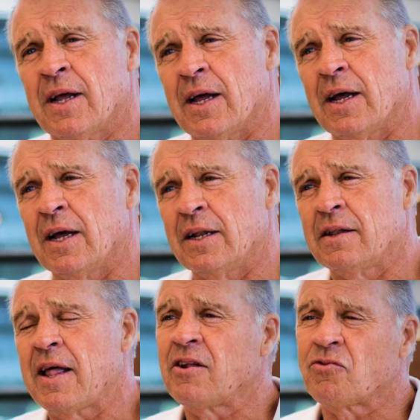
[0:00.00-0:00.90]

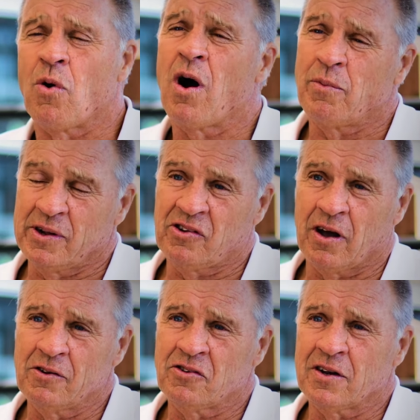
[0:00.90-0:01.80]
And that is why we
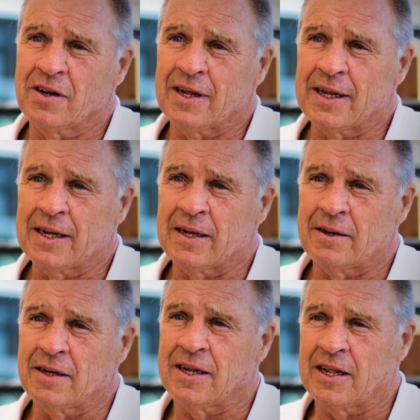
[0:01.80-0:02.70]
chose it.
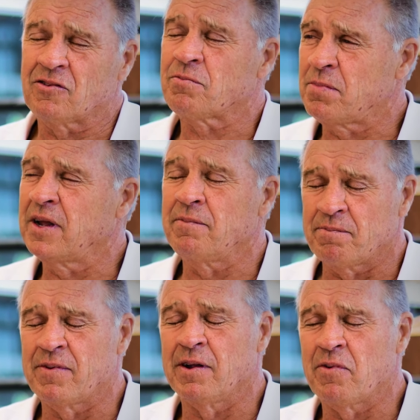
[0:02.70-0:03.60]
And it's
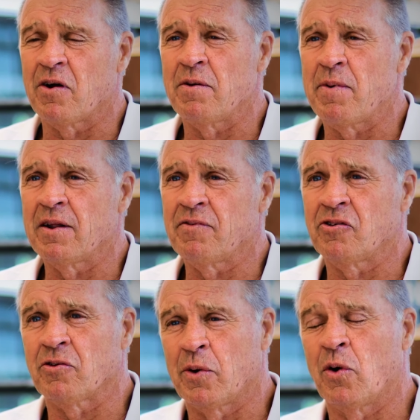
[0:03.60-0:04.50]
been very
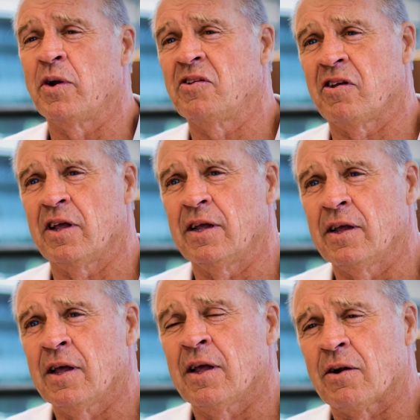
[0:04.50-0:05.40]
beneficial. We're already
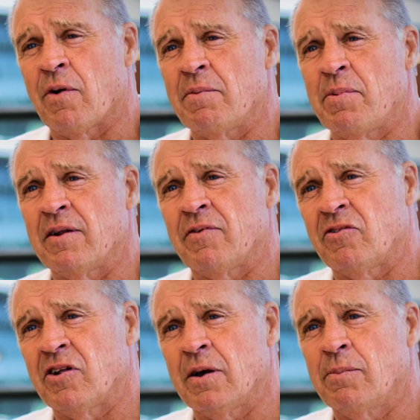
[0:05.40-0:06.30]
seeing great
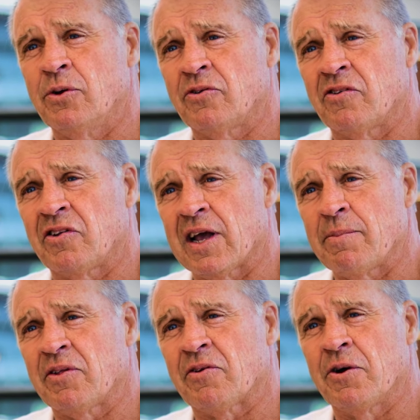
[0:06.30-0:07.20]
benefits in our bills as they're
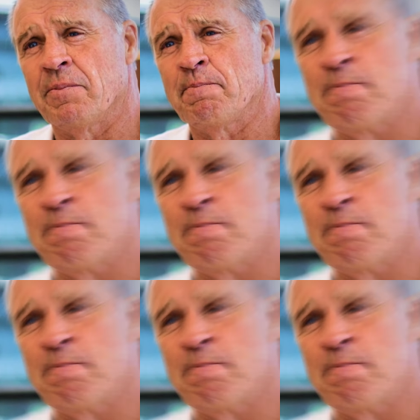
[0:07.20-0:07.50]
coming through.